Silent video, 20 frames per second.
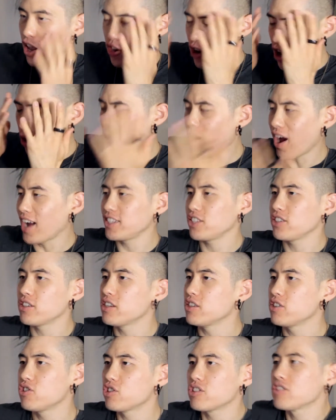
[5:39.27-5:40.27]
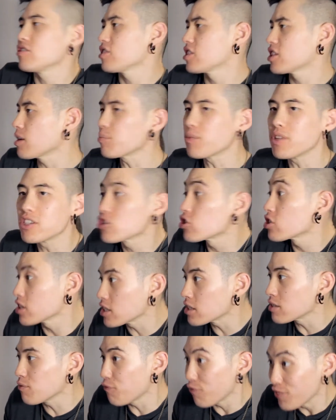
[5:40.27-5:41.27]
No, something just
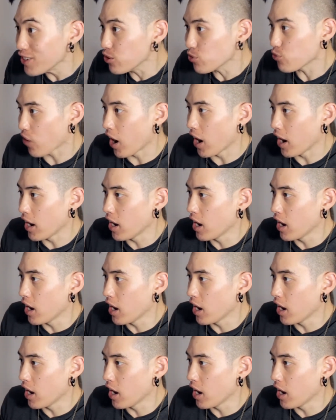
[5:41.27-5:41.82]
doesn't feel right.